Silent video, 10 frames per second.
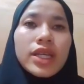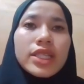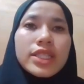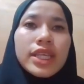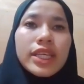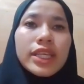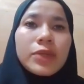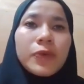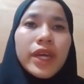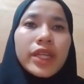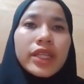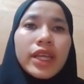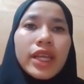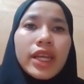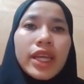Second
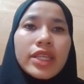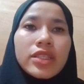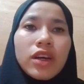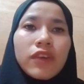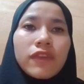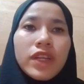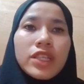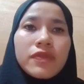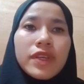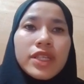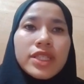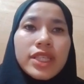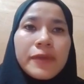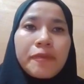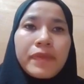one, lacks of
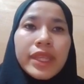transparency.